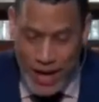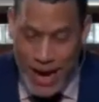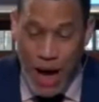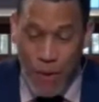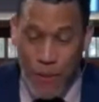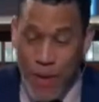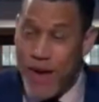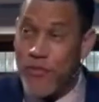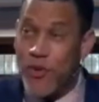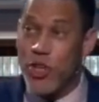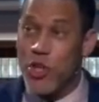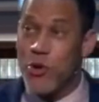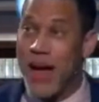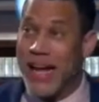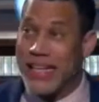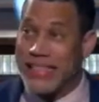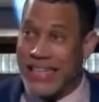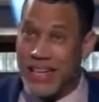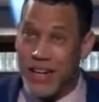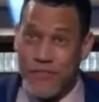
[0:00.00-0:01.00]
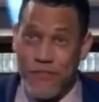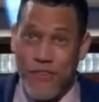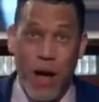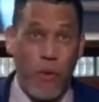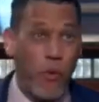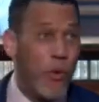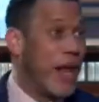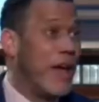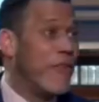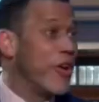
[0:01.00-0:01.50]
However you identify,
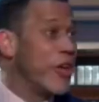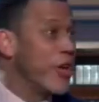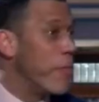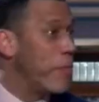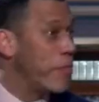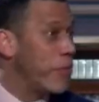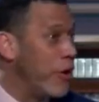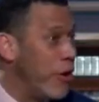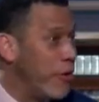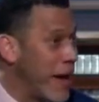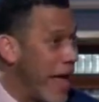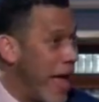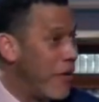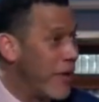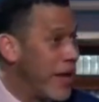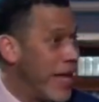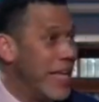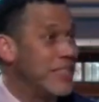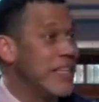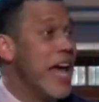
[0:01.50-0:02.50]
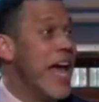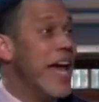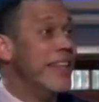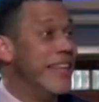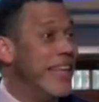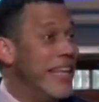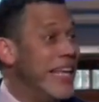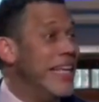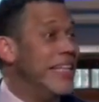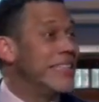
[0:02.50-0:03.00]
whatever your pronoun is,
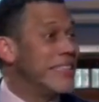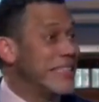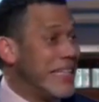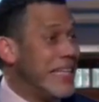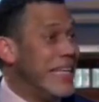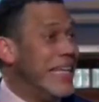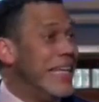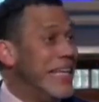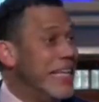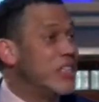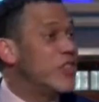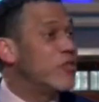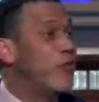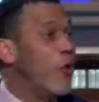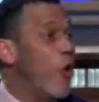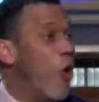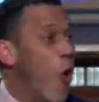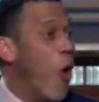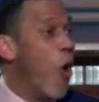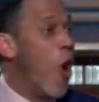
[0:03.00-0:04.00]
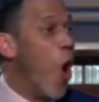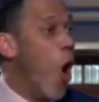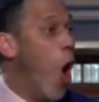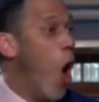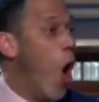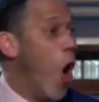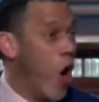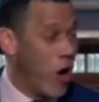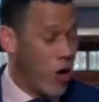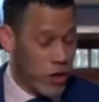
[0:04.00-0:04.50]
this is for
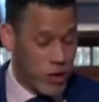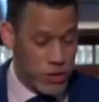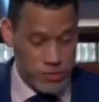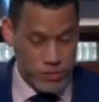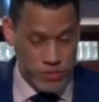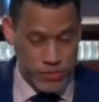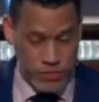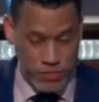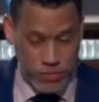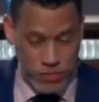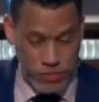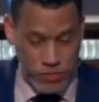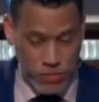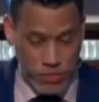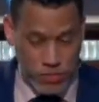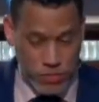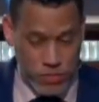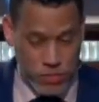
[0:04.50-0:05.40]
all.